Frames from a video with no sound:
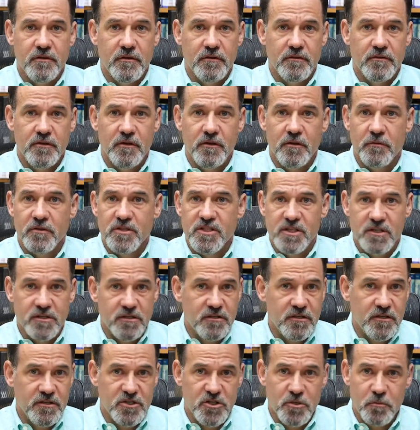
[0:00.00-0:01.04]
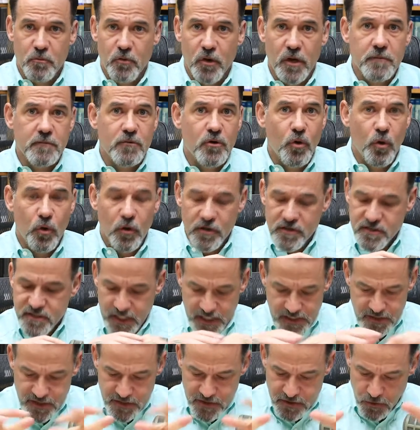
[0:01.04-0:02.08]
the Supreme Court
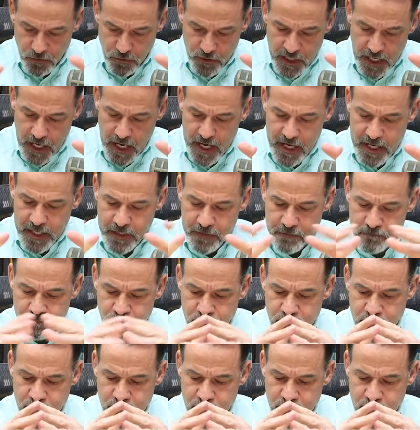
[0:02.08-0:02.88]
says it's okay.